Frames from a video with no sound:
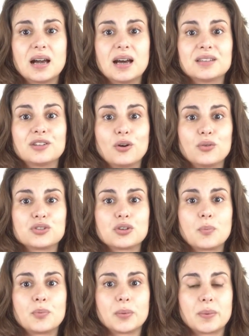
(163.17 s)
and also
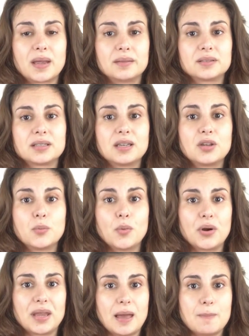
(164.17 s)
prevent
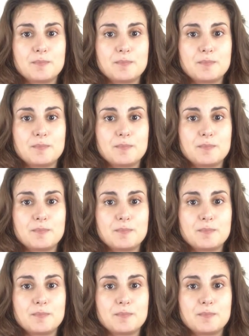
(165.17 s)
pneumonia.